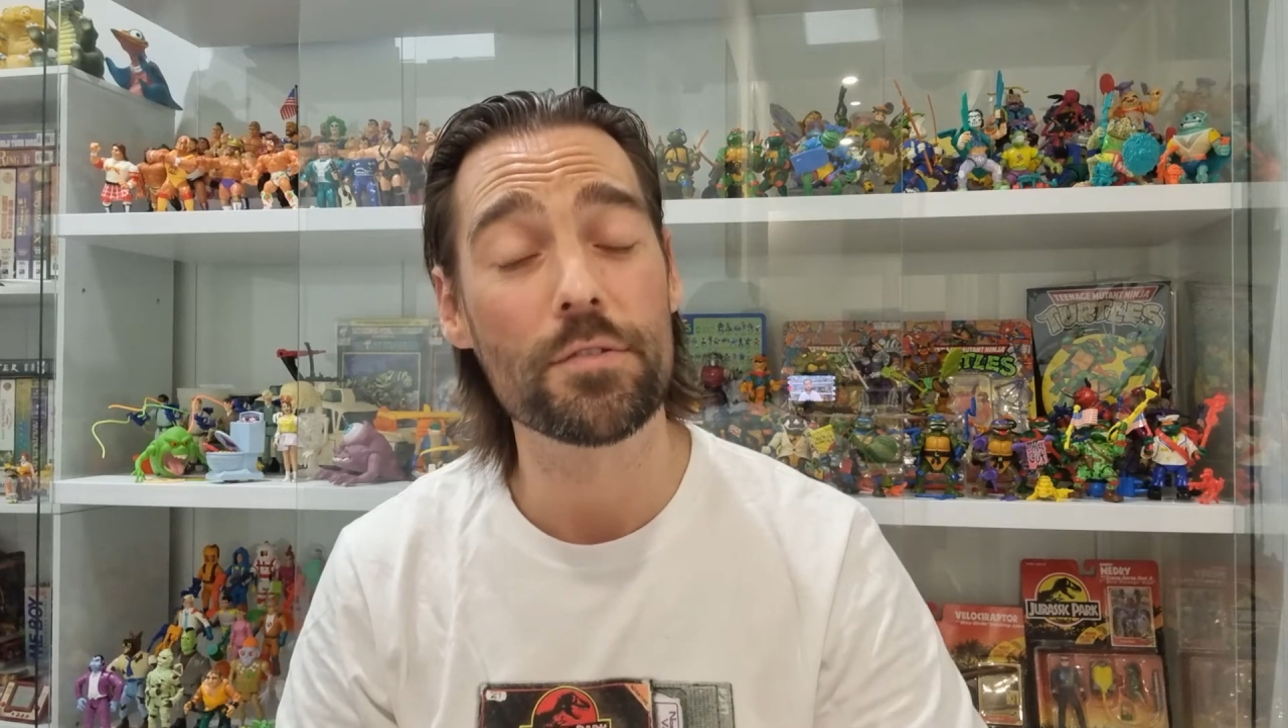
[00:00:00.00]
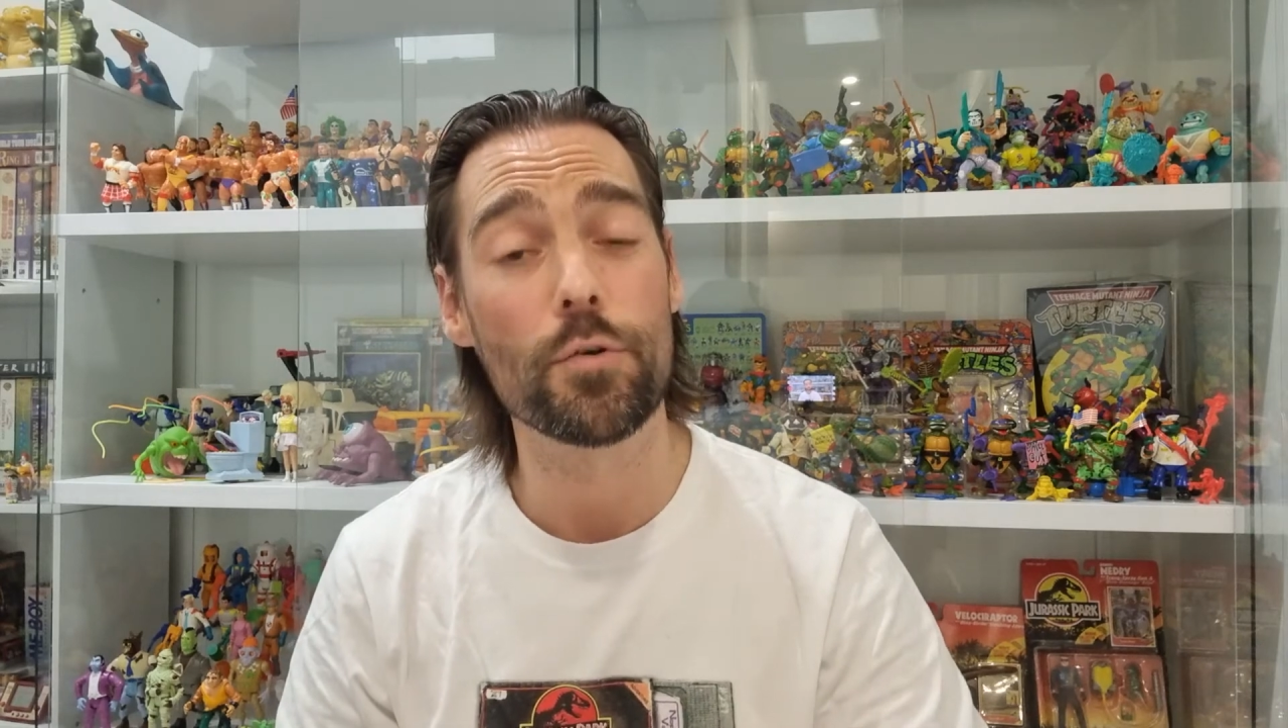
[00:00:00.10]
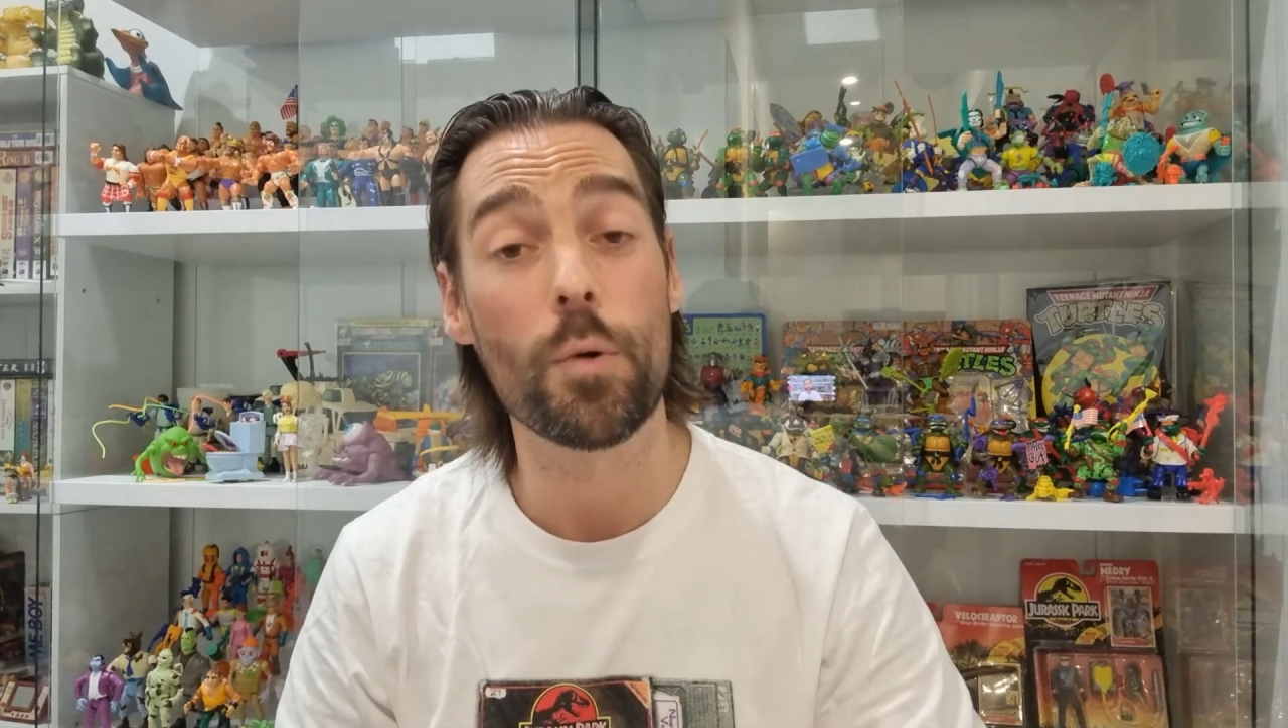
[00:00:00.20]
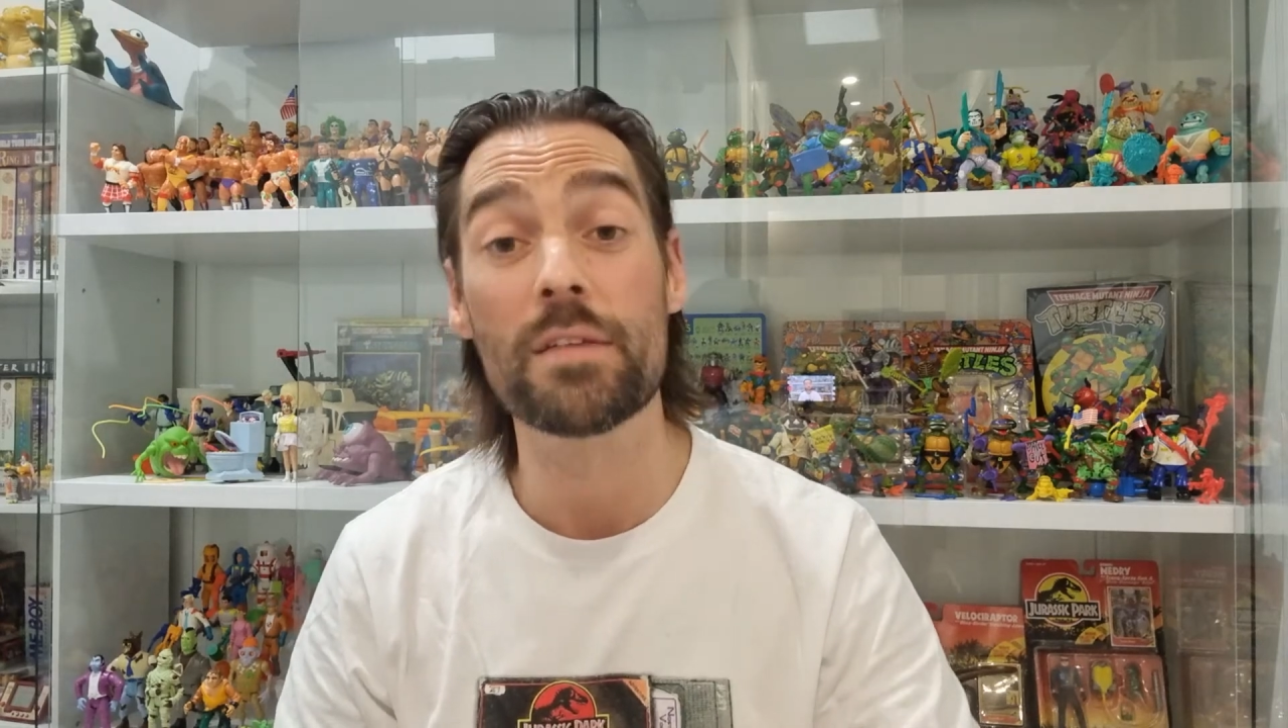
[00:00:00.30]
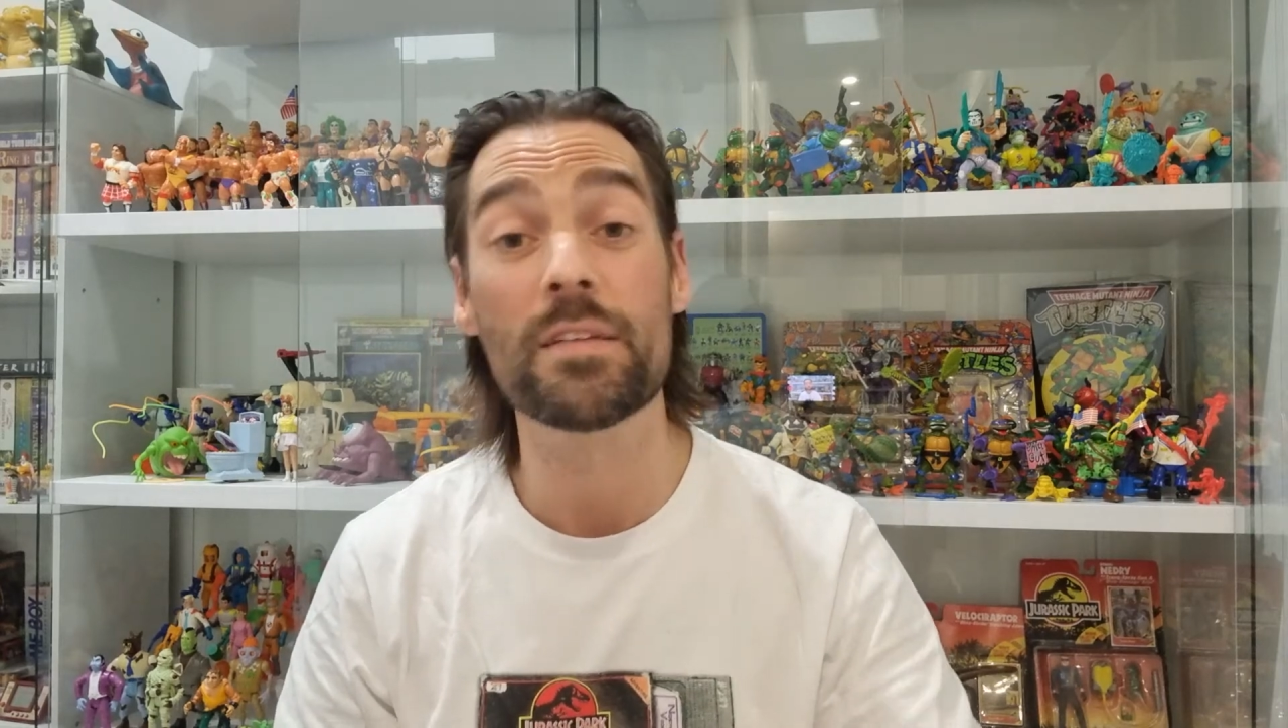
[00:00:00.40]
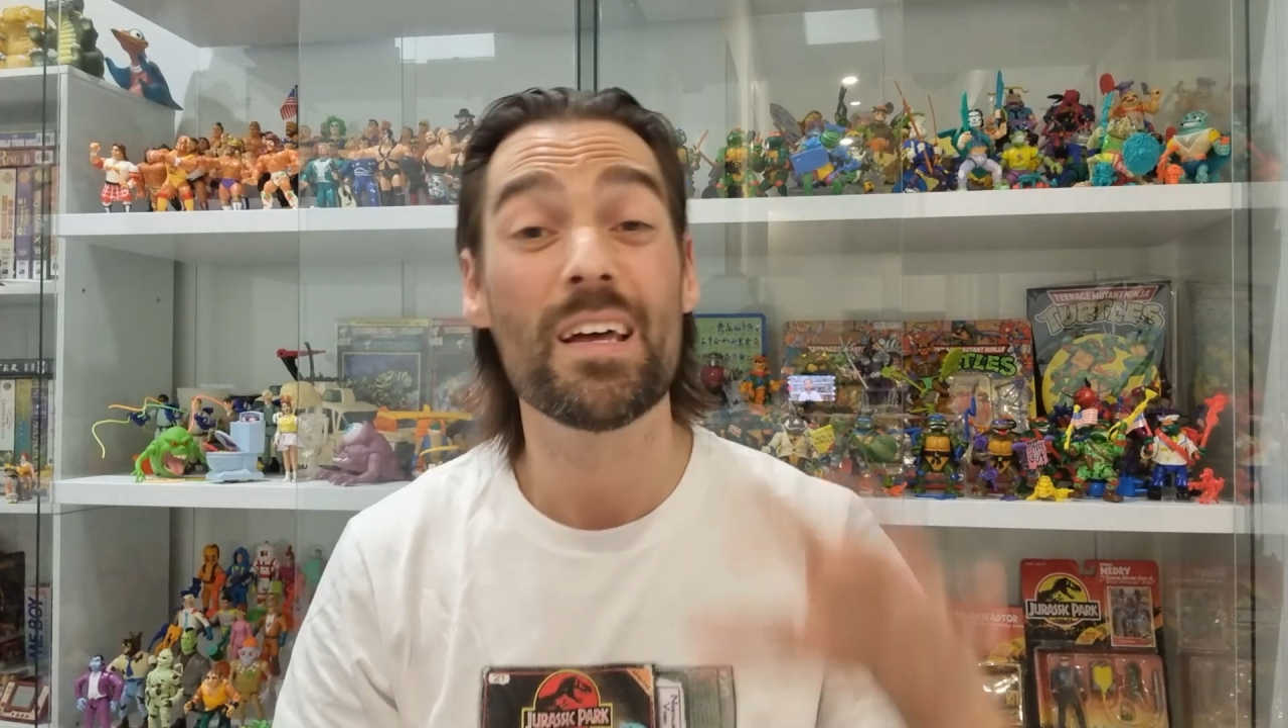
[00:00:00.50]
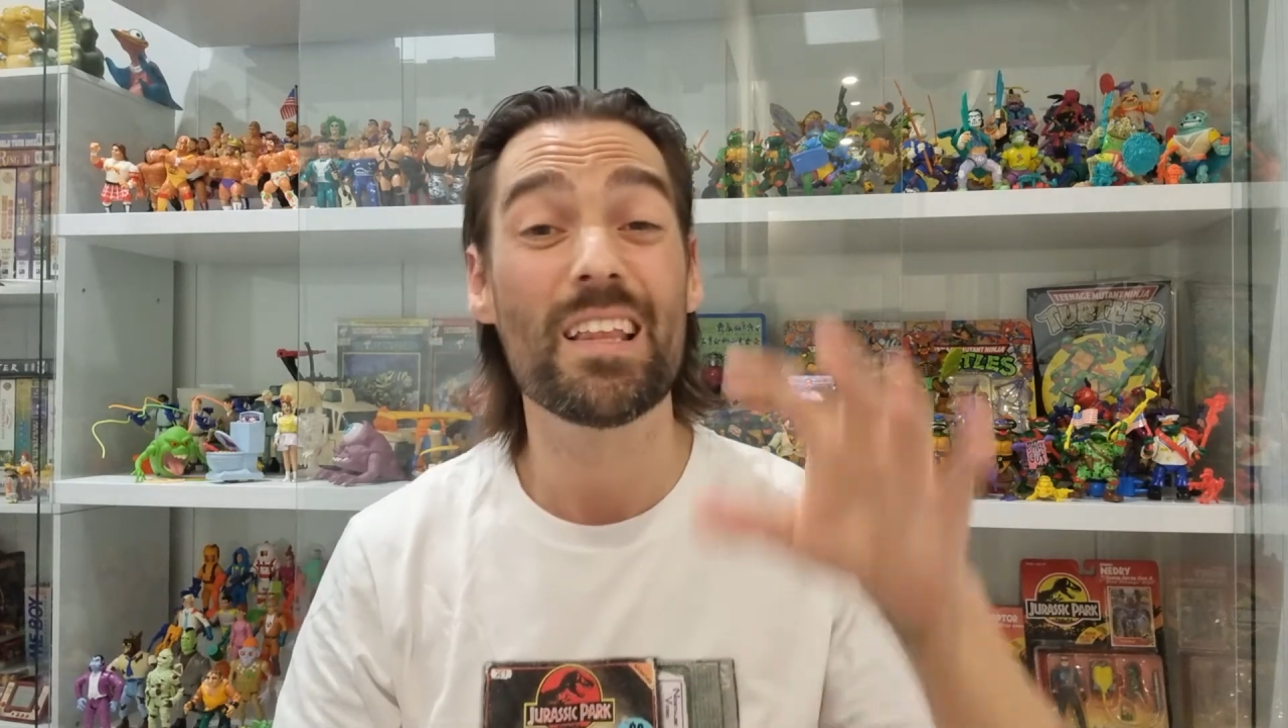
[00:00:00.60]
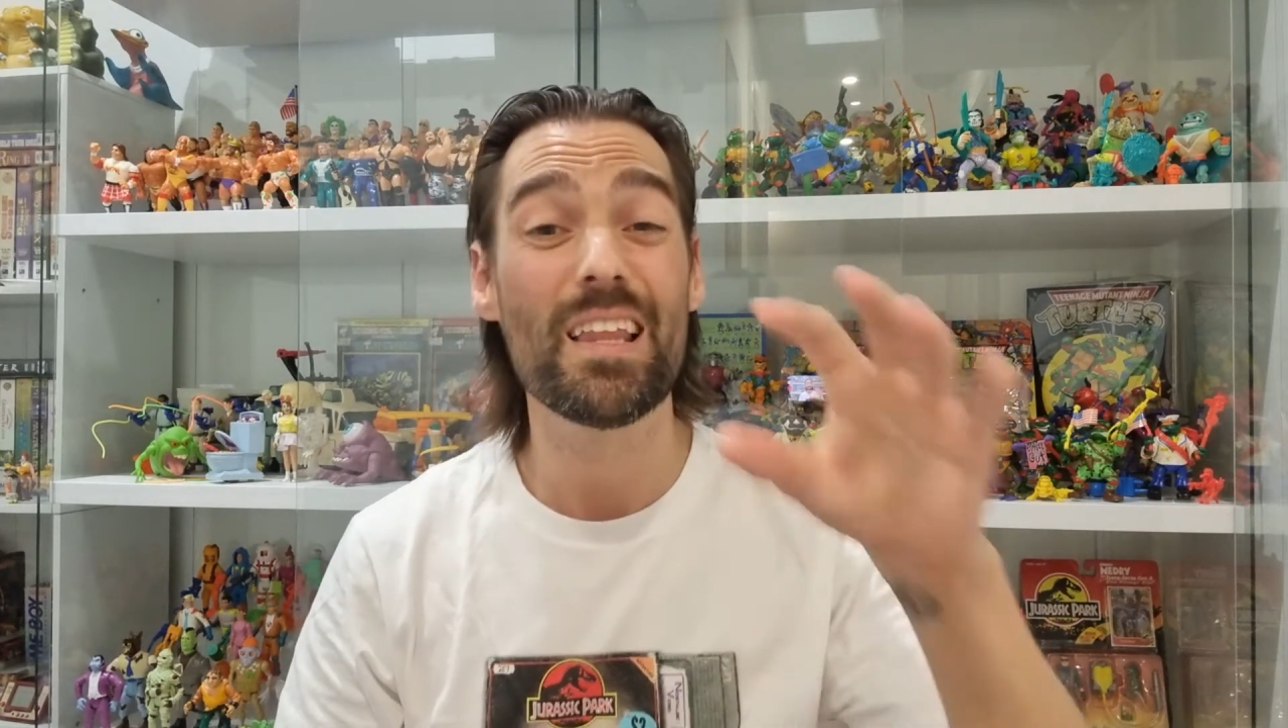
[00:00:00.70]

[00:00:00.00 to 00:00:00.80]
as always.